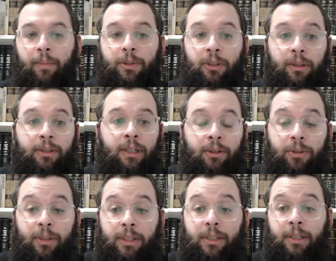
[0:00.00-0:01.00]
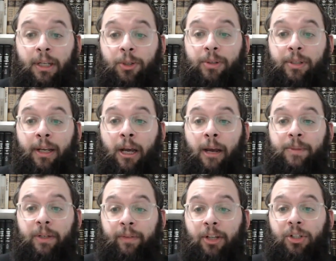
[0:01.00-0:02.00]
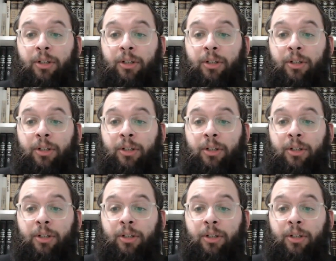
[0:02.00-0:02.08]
So this is an interesting observation